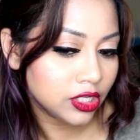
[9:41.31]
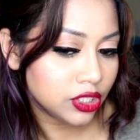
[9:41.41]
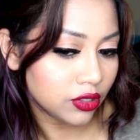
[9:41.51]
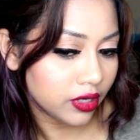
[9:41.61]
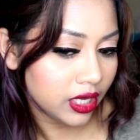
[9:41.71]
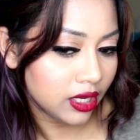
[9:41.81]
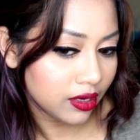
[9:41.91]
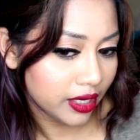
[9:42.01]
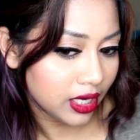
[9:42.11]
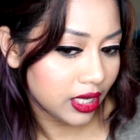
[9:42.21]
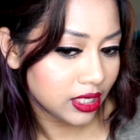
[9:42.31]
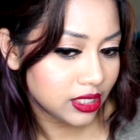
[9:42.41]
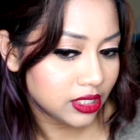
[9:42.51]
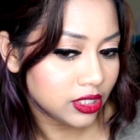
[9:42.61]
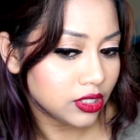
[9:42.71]
So here it is.
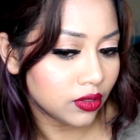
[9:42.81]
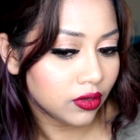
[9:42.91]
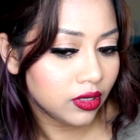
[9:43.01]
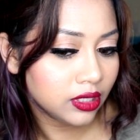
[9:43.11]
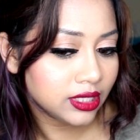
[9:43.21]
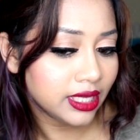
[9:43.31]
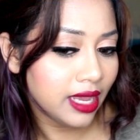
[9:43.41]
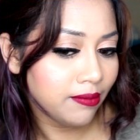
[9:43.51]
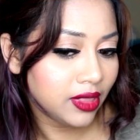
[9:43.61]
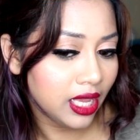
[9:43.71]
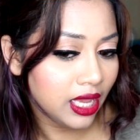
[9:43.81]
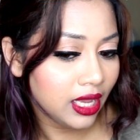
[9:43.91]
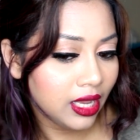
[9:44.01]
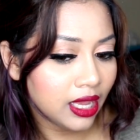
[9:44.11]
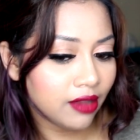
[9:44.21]
So same
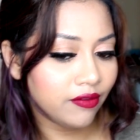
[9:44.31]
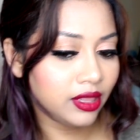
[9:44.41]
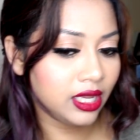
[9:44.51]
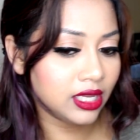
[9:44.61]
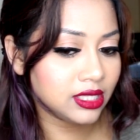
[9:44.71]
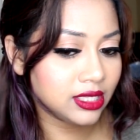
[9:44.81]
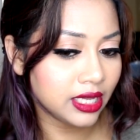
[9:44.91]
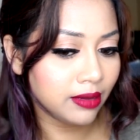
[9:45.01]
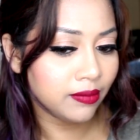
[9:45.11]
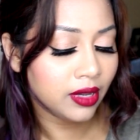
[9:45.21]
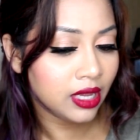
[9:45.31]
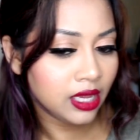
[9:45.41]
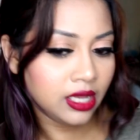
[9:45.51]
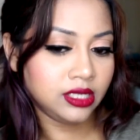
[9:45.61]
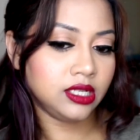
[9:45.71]
thing, everything is same,
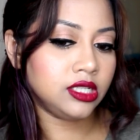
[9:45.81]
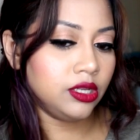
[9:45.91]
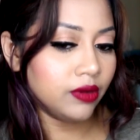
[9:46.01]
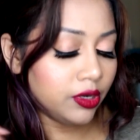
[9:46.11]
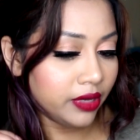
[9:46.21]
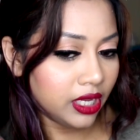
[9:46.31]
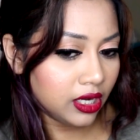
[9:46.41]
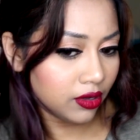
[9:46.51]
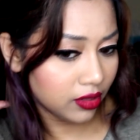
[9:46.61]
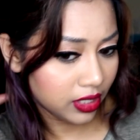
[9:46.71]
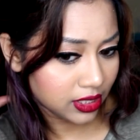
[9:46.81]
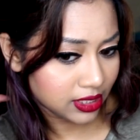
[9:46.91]
just you are doing it on this